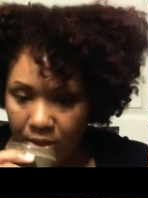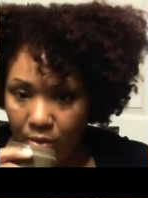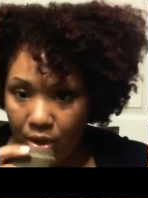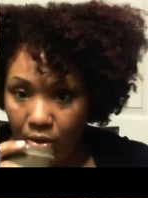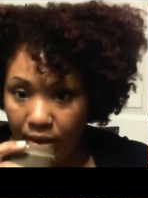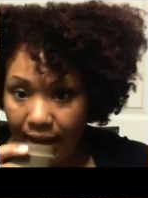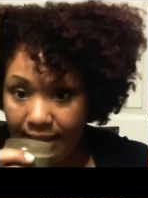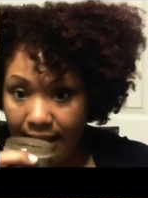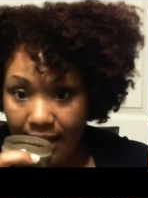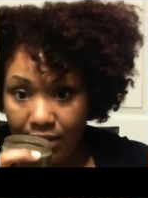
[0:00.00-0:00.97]
to reorder, I
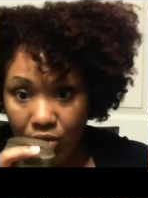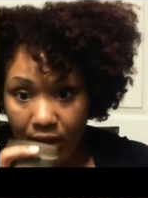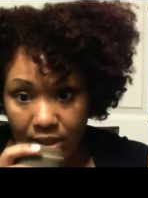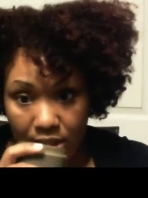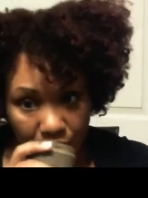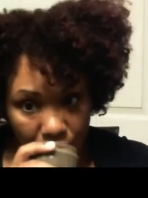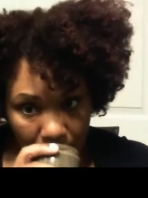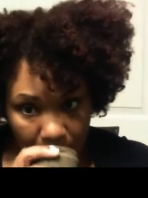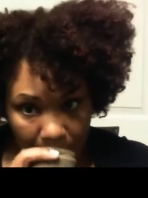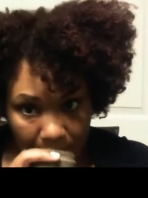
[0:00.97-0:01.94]
think I tried tea
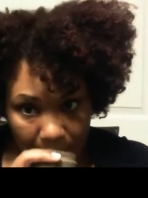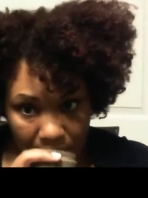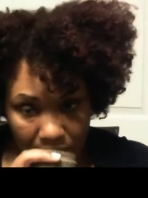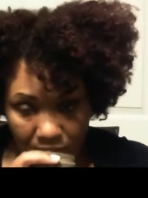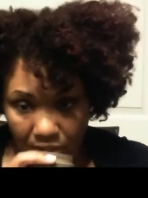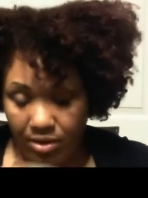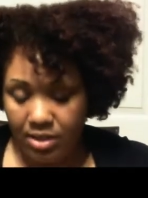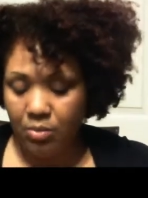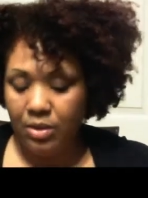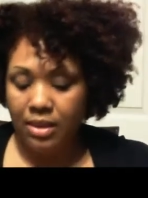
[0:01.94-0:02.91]
tree or peppermint. Just
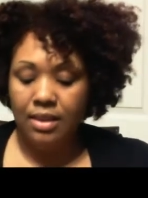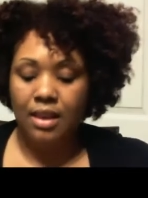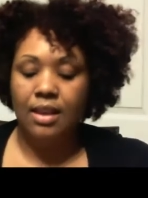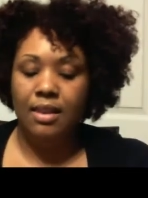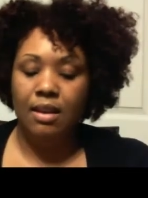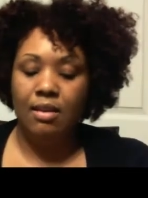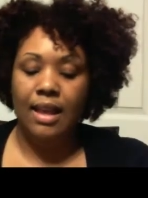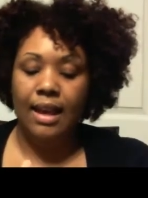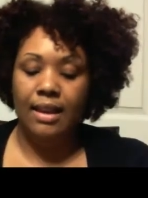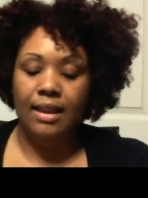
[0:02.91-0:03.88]
curious what they're
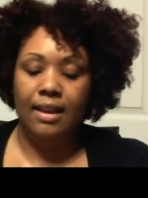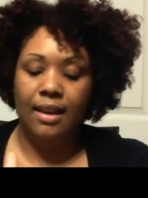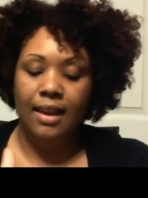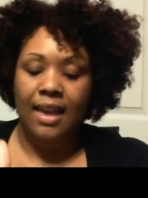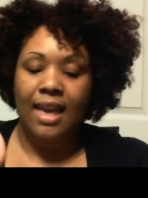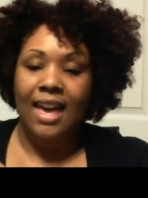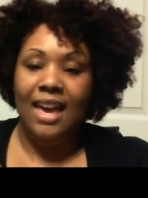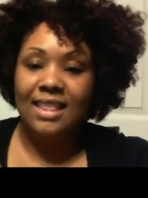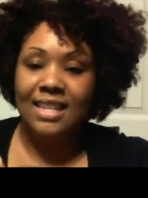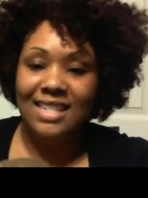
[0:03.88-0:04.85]
like.
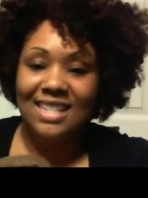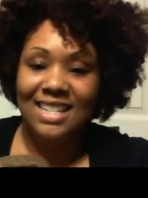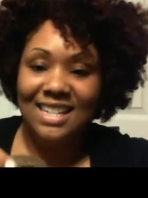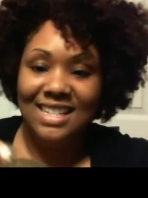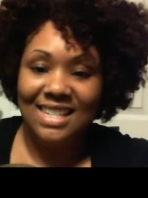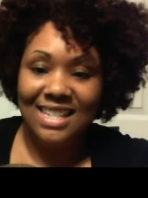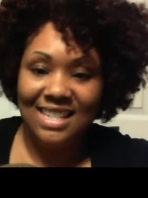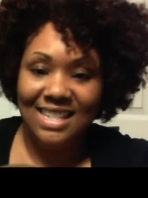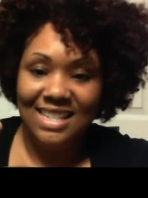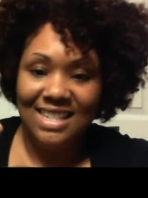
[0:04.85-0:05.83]
And this is the
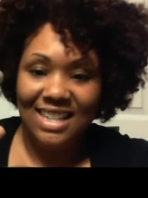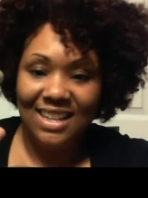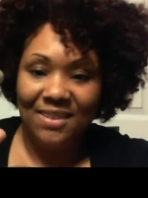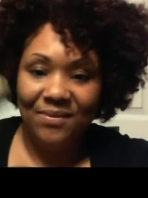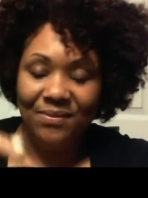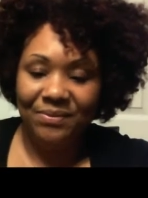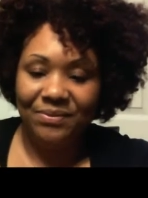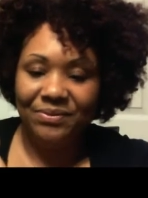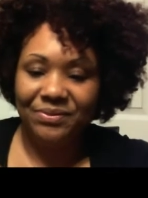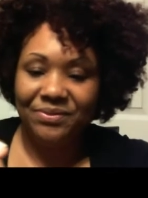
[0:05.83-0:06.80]
consistency
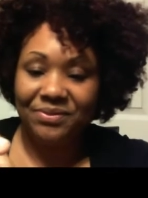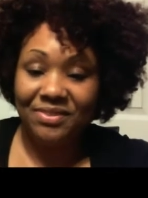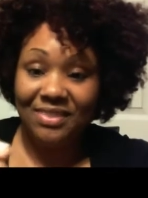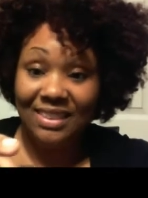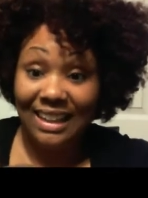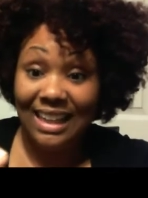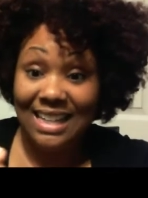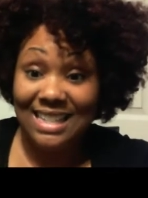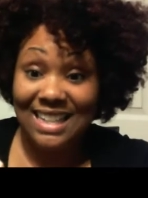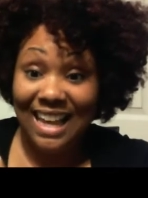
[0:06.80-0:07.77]

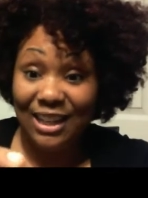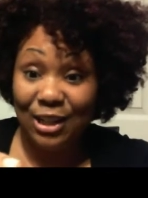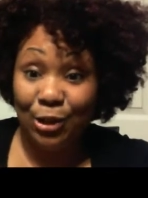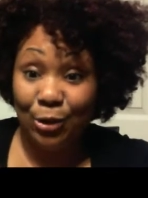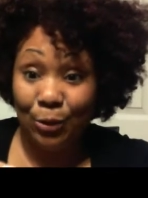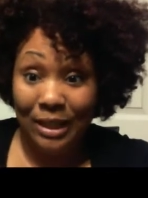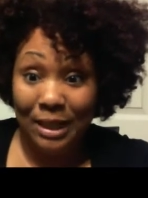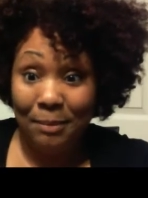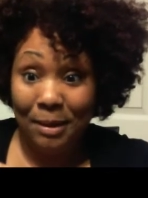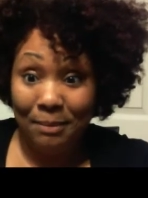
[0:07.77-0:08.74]
it's like a
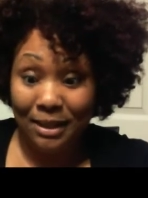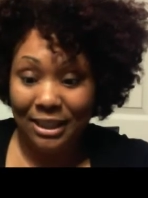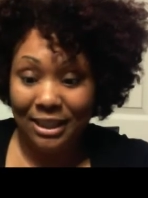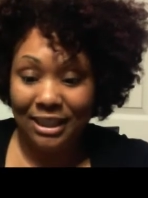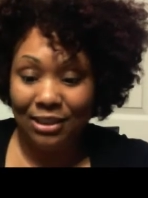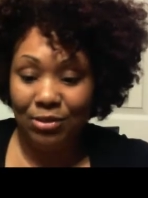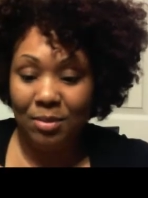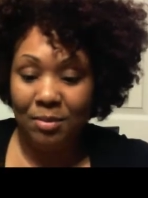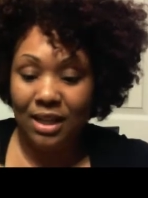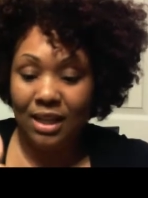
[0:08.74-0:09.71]
creamy mud,
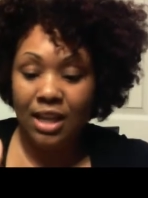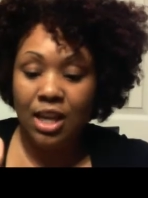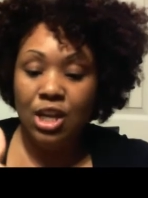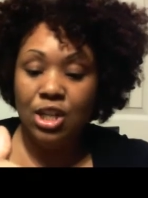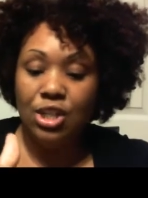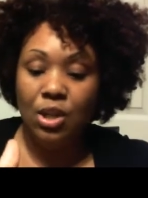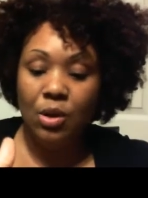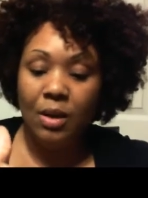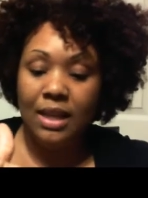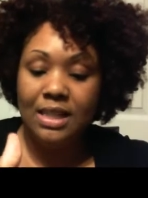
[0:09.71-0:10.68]
creamy mud. So
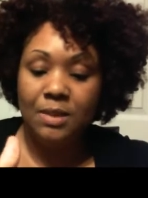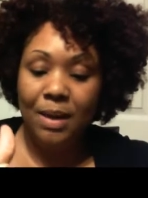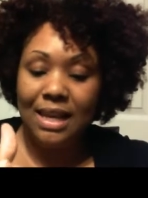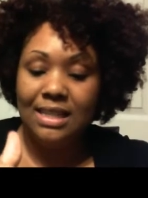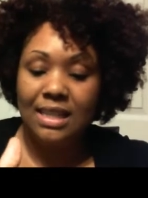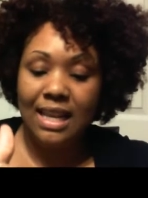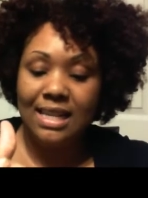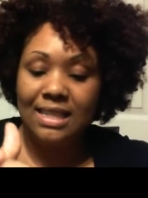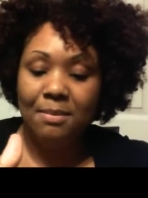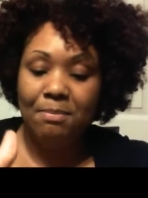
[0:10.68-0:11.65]
it's based, it
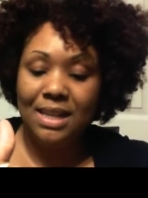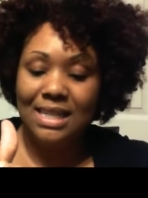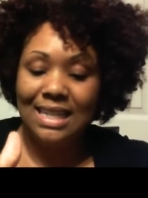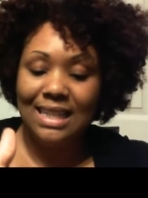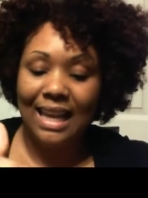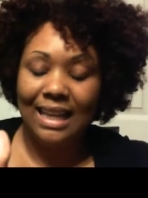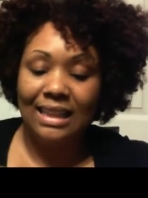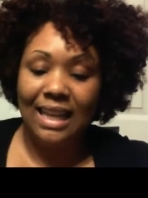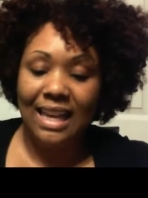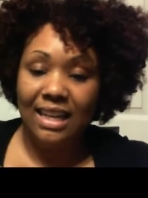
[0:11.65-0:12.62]
has some bentonite
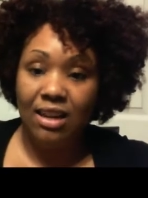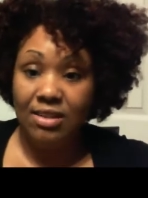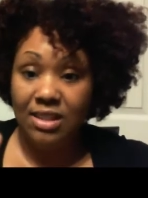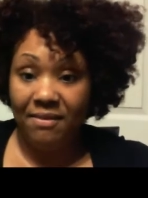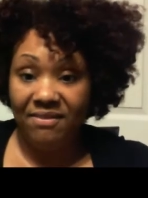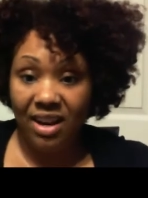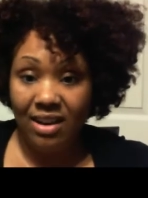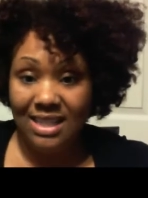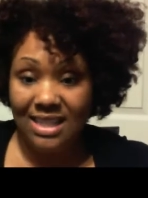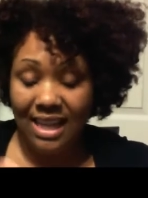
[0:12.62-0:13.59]
clay in here. So I'm very
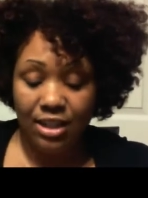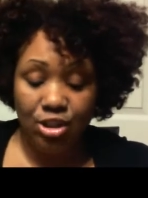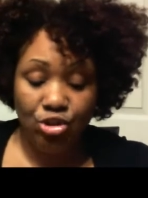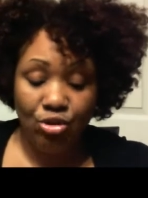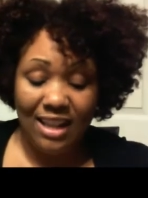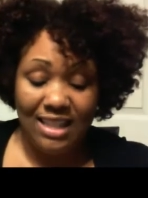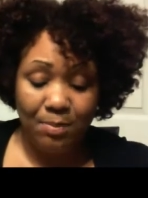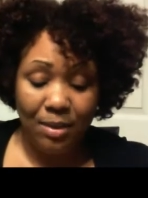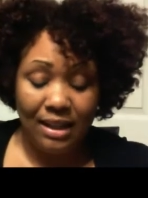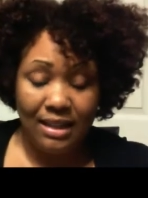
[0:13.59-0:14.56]
excited to try this
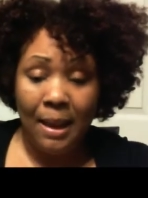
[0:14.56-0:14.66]
product